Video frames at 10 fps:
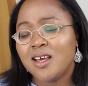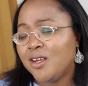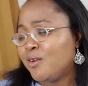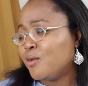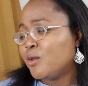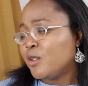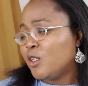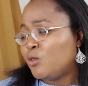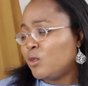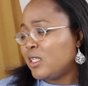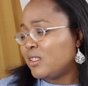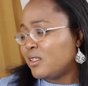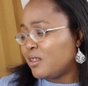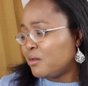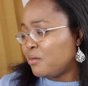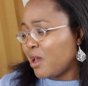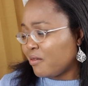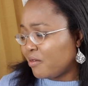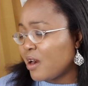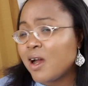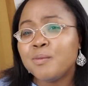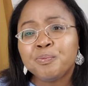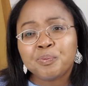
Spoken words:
You know, during the Biafra